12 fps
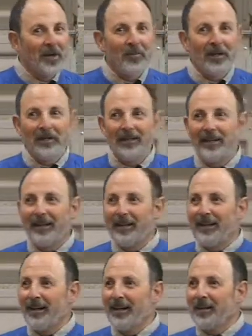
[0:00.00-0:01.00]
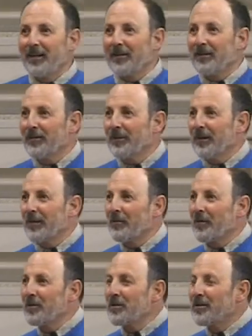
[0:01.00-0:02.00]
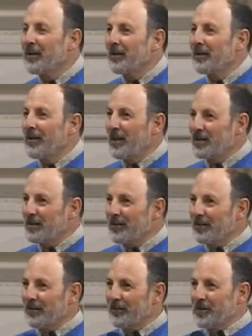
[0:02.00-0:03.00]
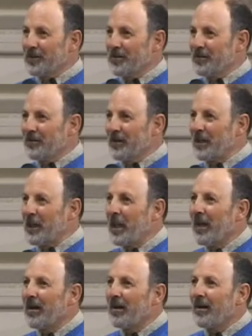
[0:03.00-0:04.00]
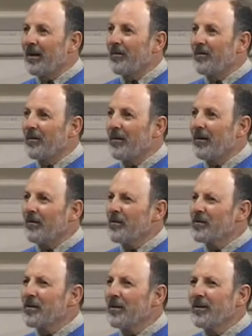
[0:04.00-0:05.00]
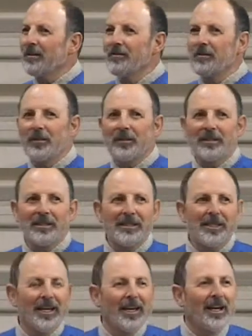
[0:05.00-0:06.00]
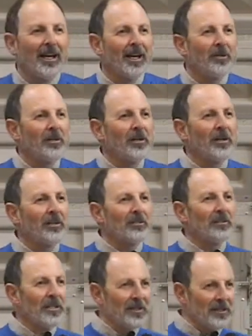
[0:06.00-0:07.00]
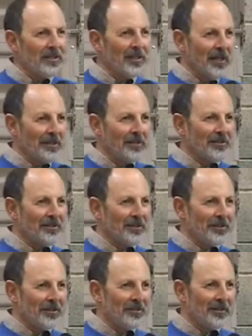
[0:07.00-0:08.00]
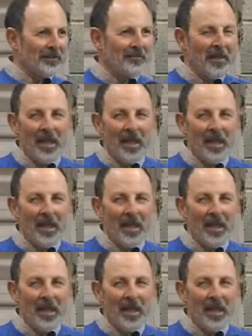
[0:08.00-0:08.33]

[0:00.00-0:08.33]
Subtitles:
When I wrote Sharing Nature with Children, almost all the books were called Teaching Nature to Children,